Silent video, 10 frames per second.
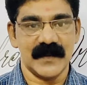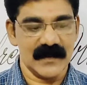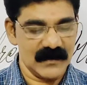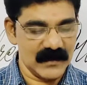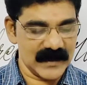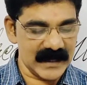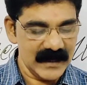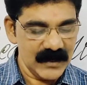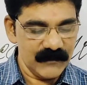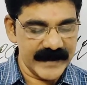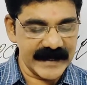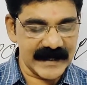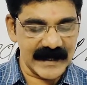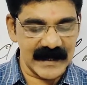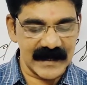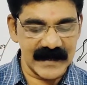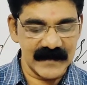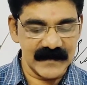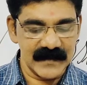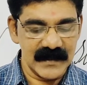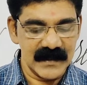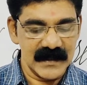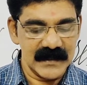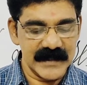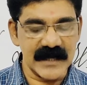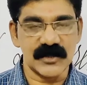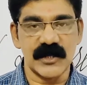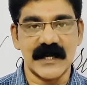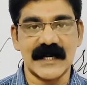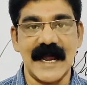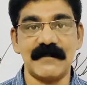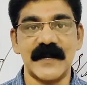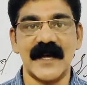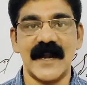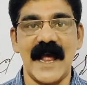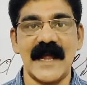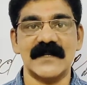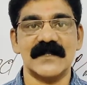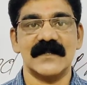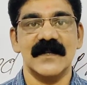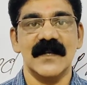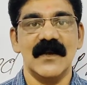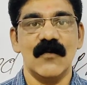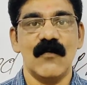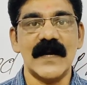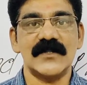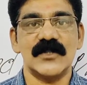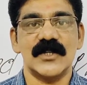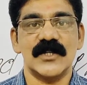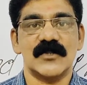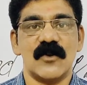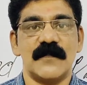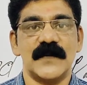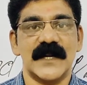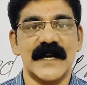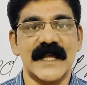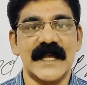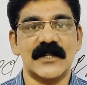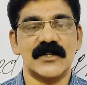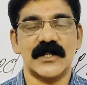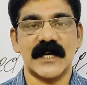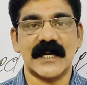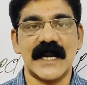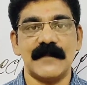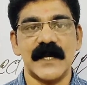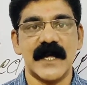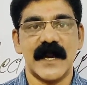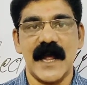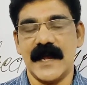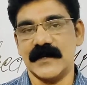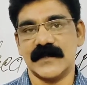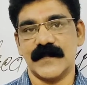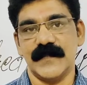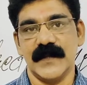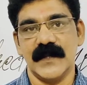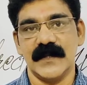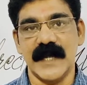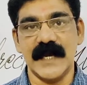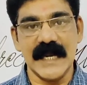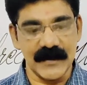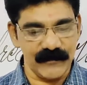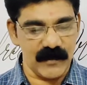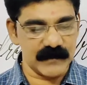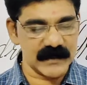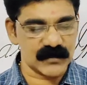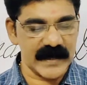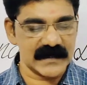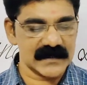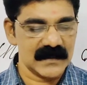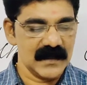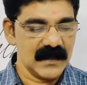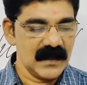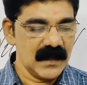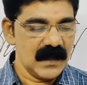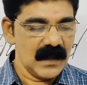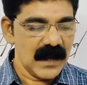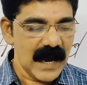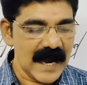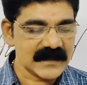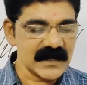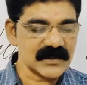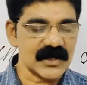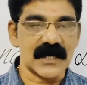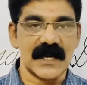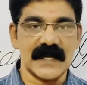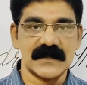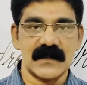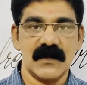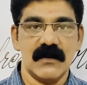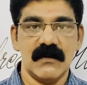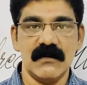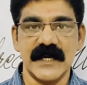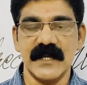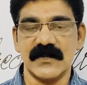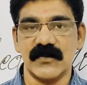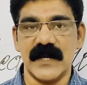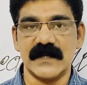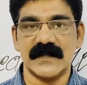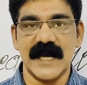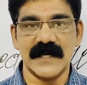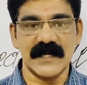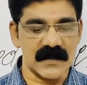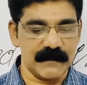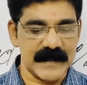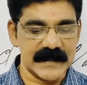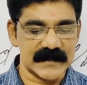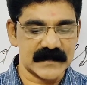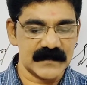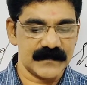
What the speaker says: Okay, very keenly. Then she clapped her hands. Once she stopped reading it, she clapped her hands. Then informed the students, "Attention class. Oh dear students, attention please.